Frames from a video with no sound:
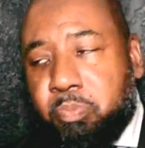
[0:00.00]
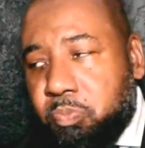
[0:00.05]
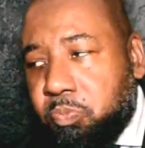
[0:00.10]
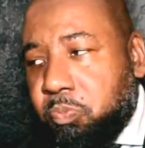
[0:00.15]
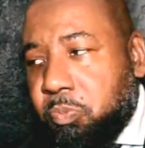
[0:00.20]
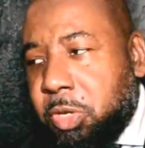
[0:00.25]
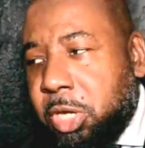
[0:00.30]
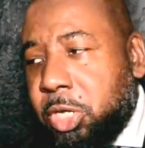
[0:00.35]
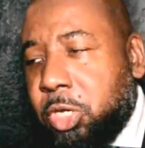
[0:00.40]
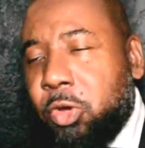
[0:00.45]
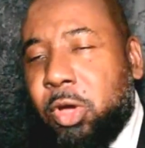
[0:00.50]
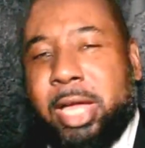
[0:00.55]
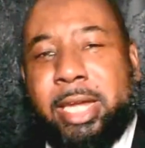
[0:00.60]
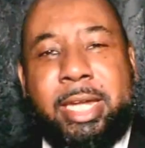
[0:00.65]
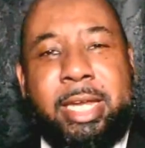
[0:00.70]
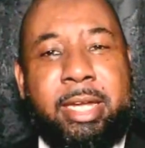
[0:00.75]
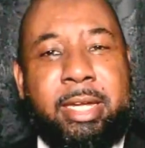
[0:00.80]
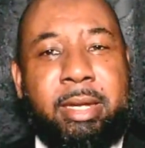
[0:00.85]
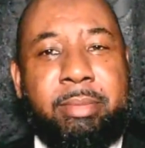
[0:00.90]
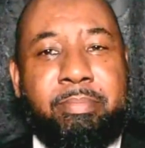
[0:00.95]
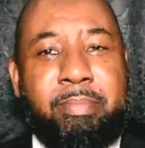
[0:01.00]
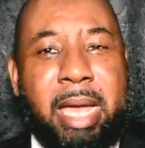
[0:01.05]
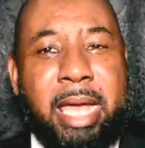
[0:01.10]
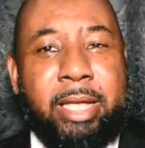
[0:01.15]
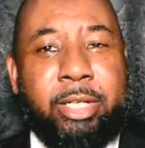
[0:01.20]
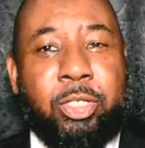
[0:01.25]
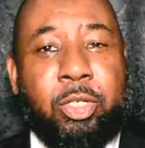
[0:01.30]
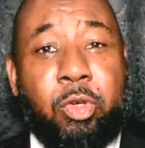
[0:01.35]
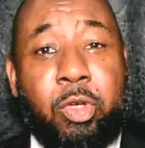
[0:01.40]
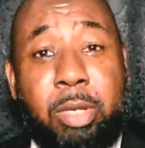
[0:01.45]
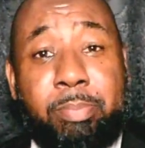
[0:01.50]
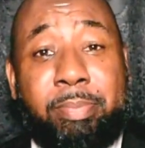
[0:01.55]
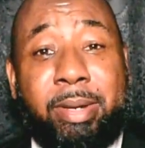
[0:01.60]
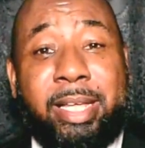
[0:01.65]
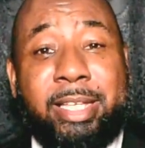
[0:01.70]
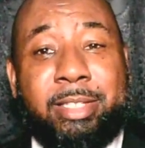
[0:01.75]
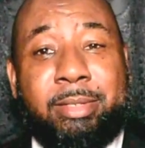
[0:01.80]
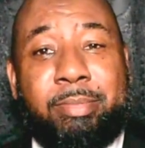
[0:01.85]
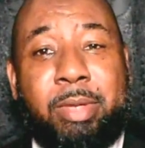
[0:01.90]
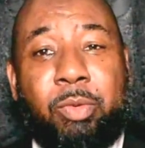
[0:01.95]
He knew I needed the mic, so he
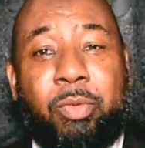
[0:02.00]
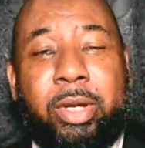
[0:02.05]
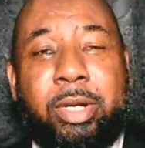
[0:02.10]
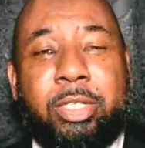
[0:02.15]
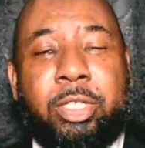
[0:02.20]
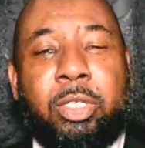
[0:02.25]
blessed me with it.